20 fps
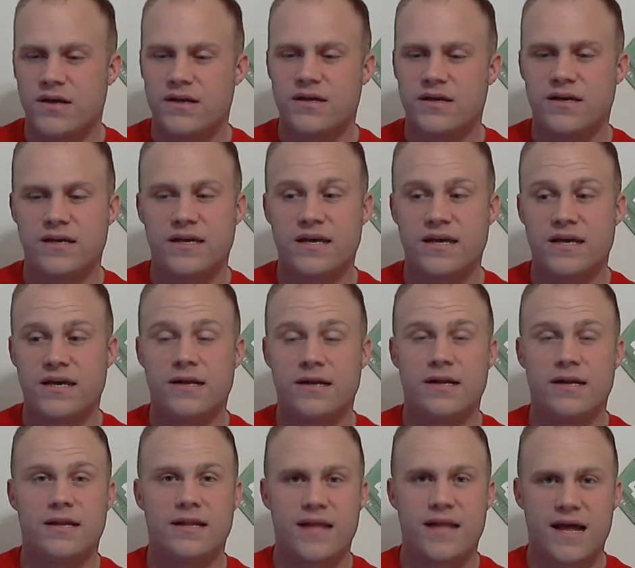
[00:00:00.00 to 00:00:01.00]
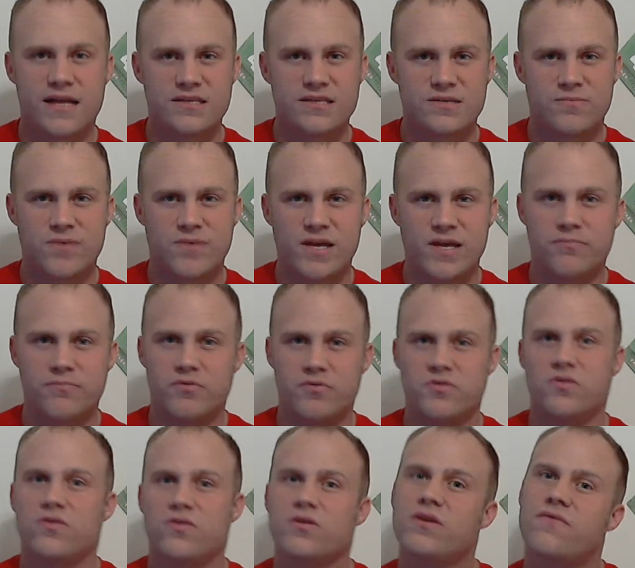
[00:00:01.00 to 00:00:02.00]
Again, lots of people.
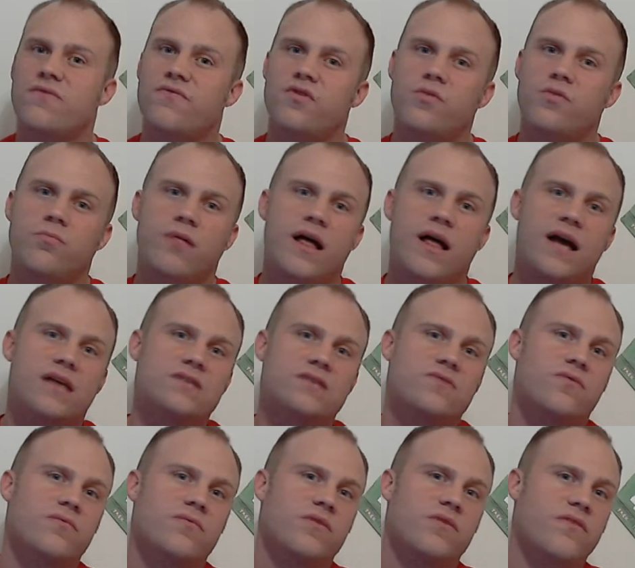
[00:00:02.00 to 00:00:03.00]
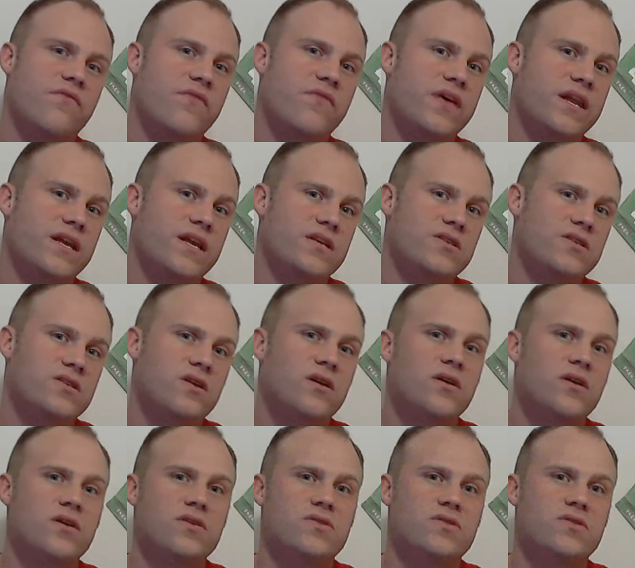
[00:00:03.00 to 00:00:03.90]
You're only a few blocks from the finish,